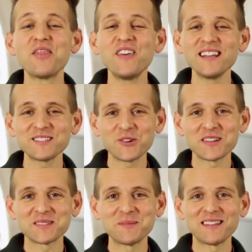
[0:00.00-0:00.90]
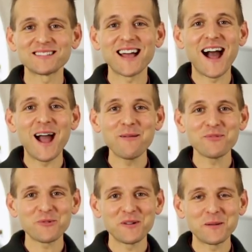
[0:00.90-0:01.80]
This Christmas, I'm
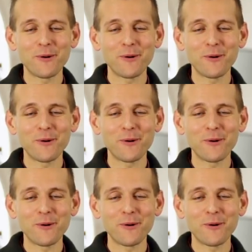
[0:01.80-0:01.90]
throwing a